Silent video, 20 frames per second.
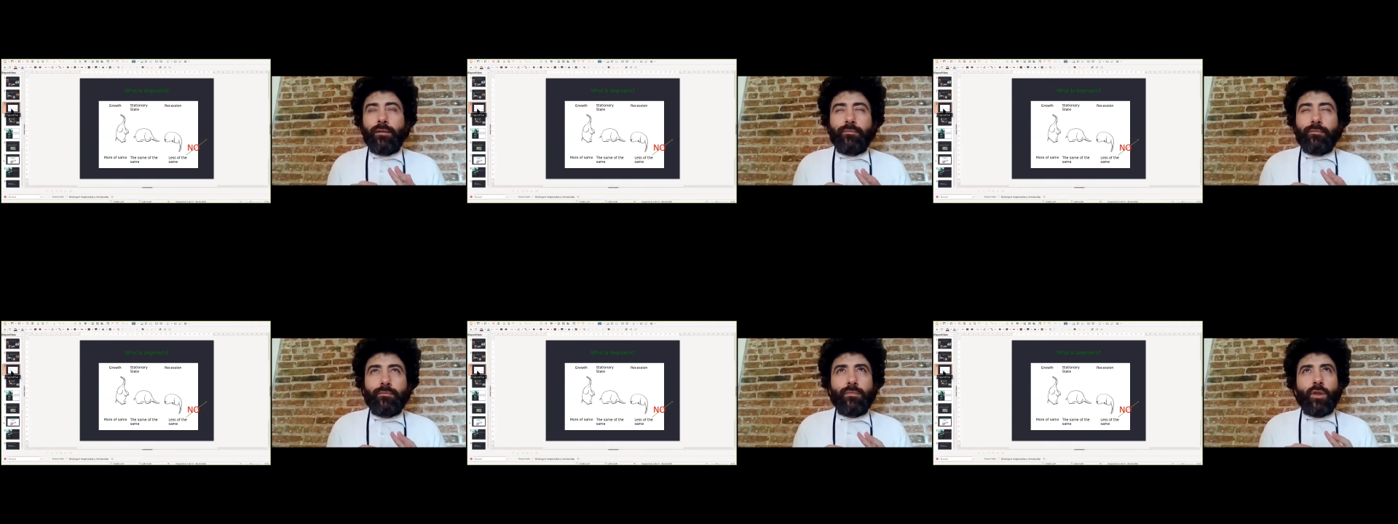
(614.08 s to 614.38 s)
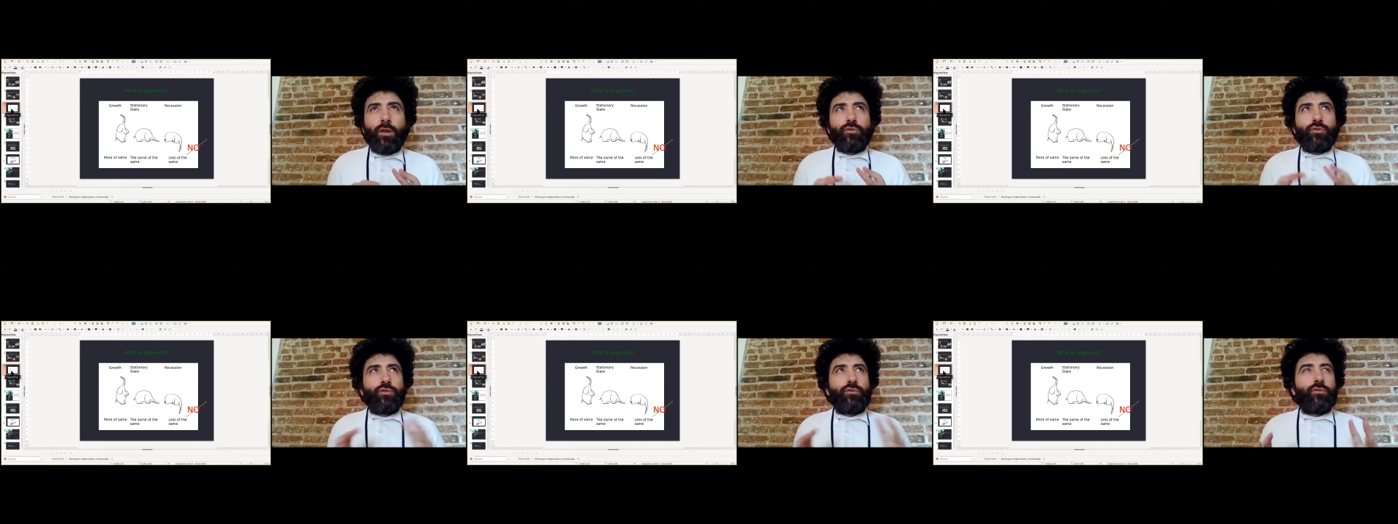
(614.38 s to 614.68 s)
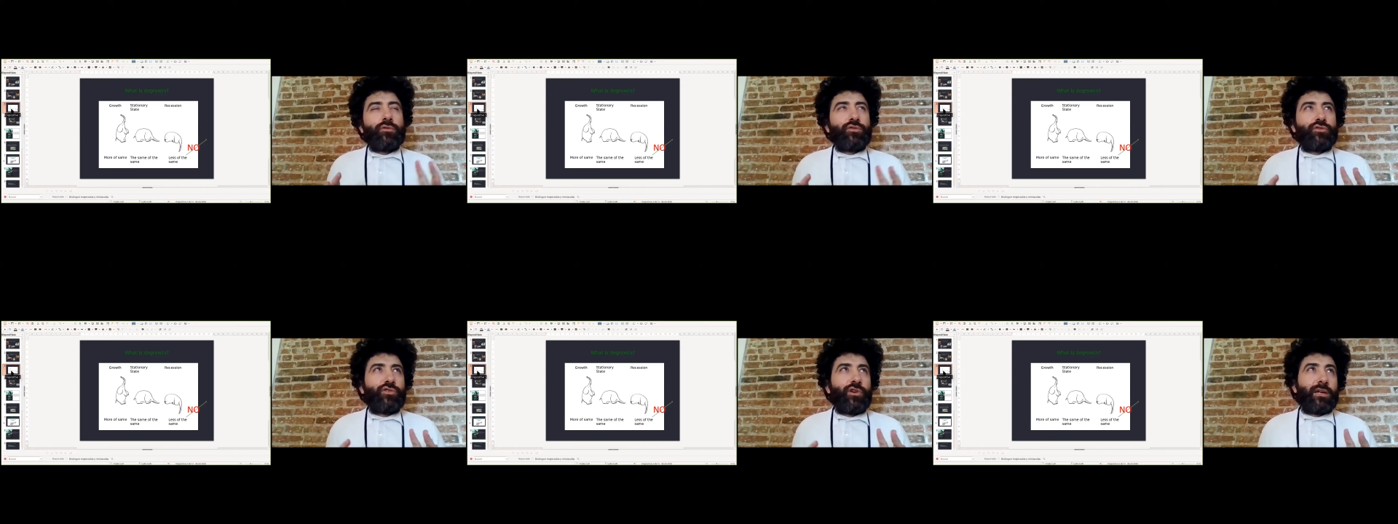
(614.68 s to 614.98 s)
not to
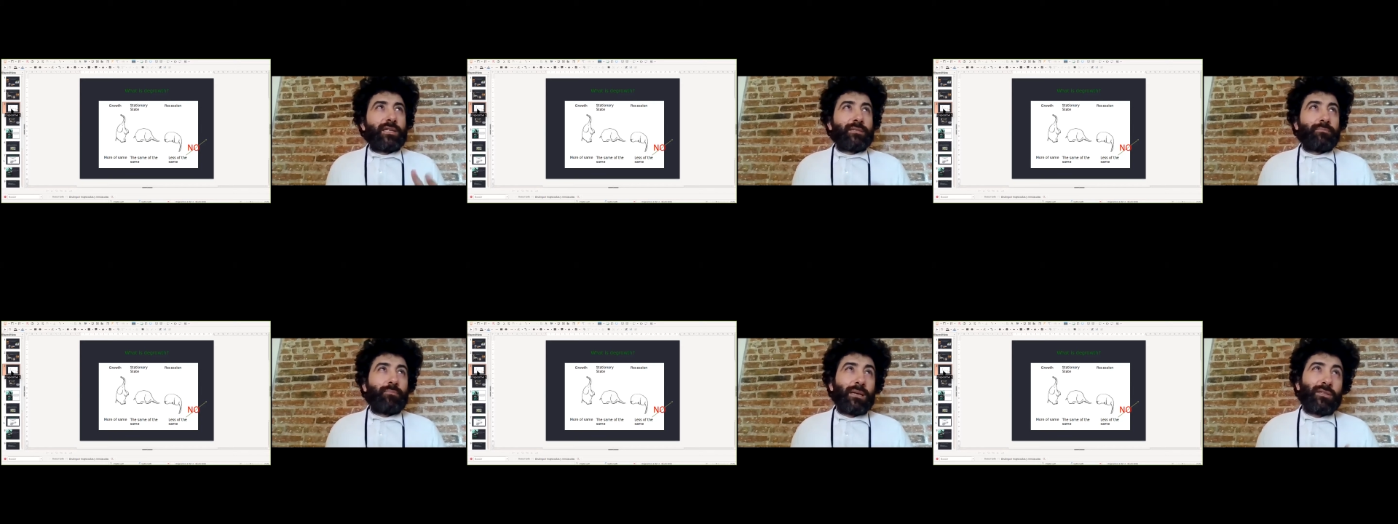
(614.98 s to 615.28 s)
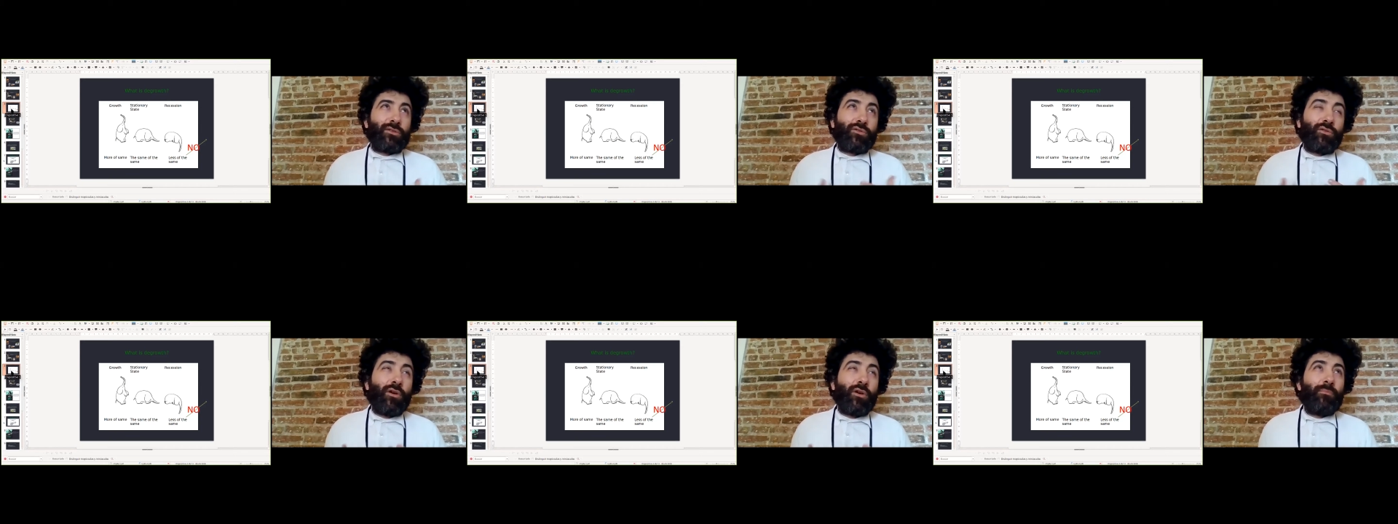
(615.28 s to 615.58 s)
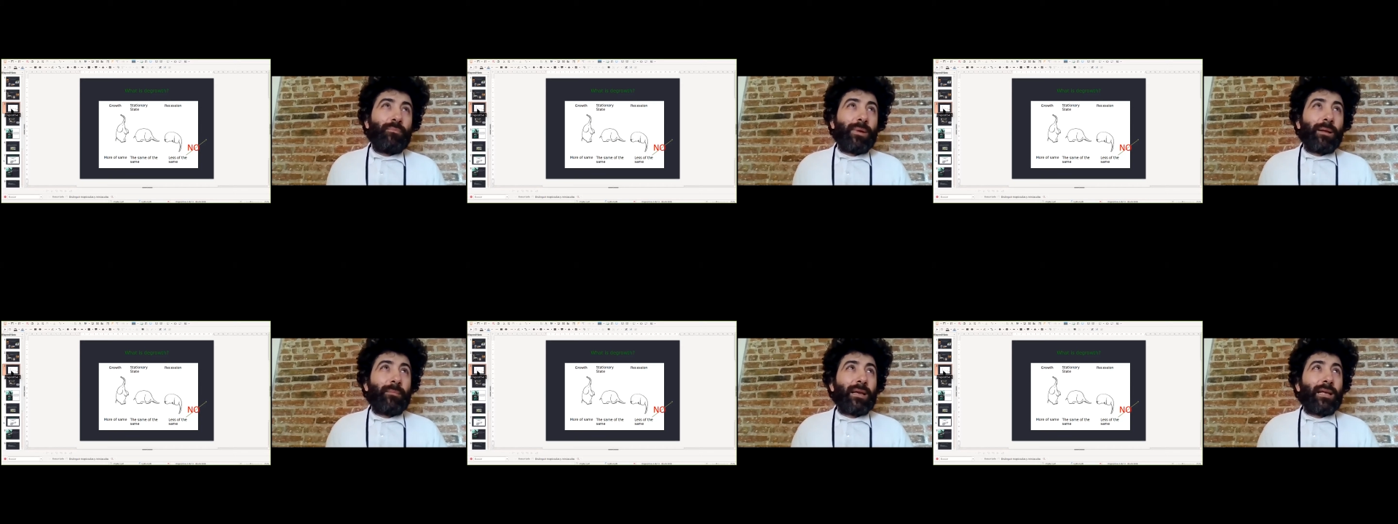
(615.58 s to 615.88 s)
contrast, but to
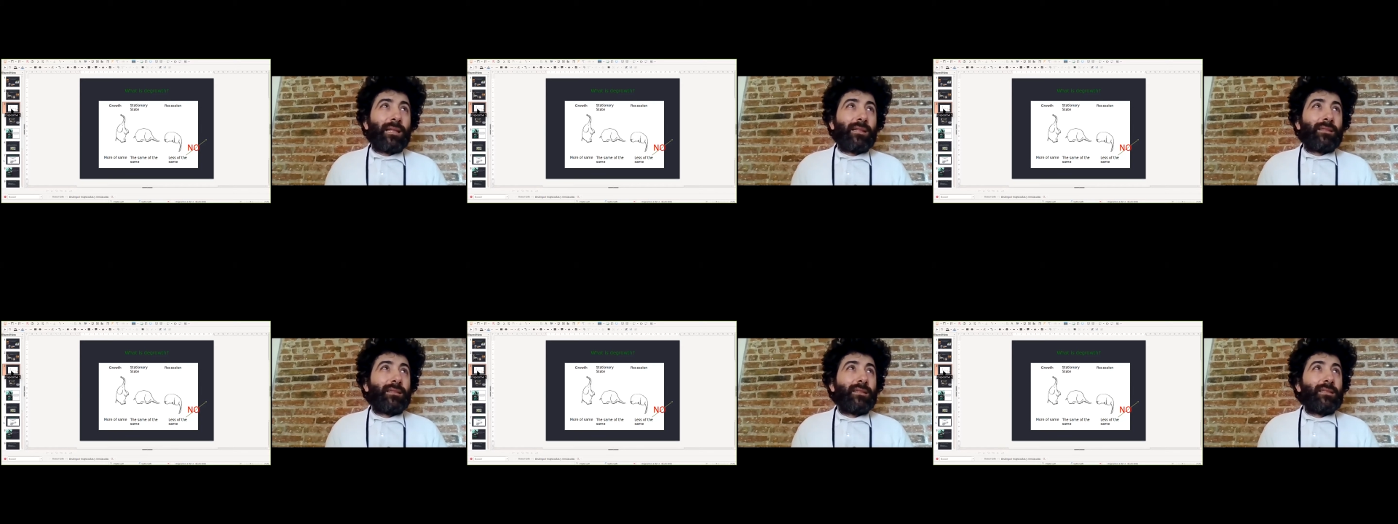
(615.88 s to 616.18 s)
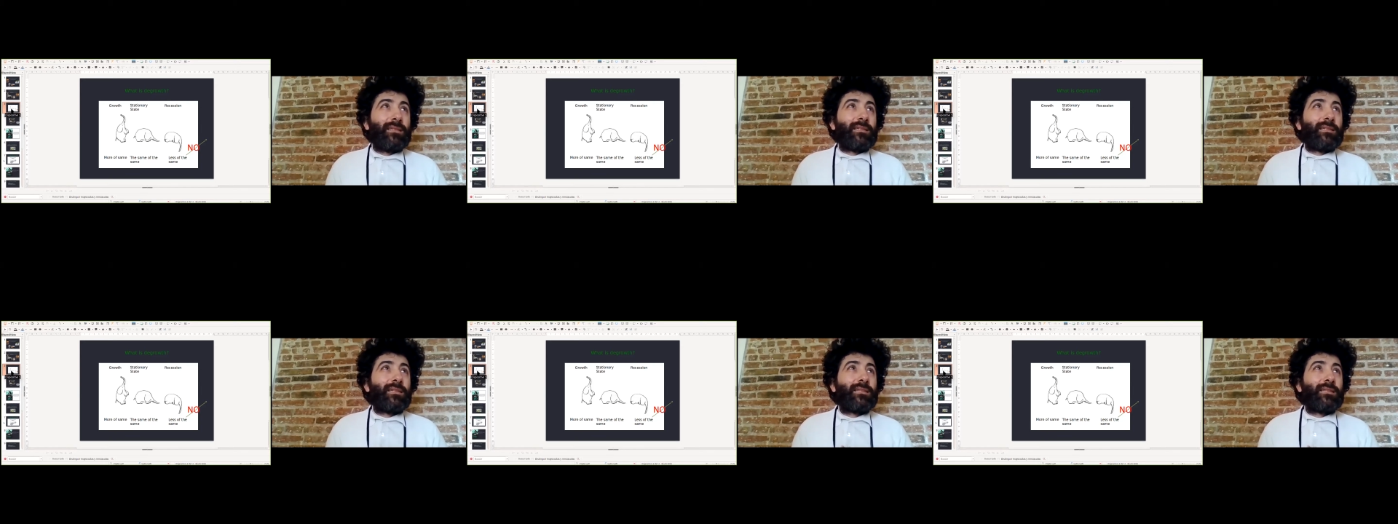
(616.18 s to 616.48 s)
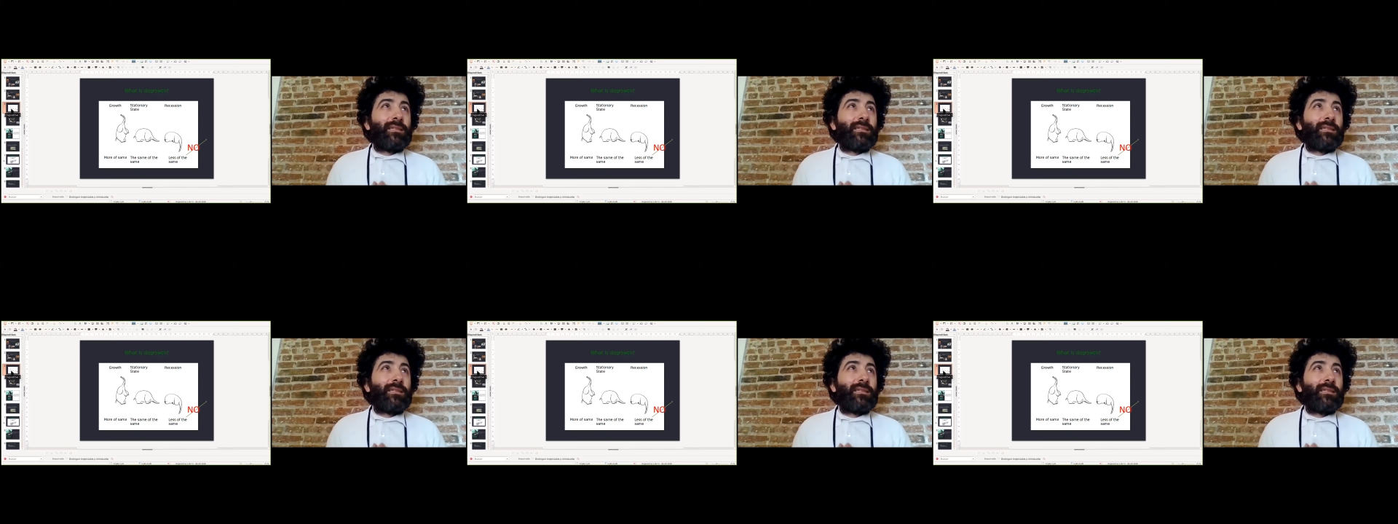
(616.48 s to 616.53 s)
complement this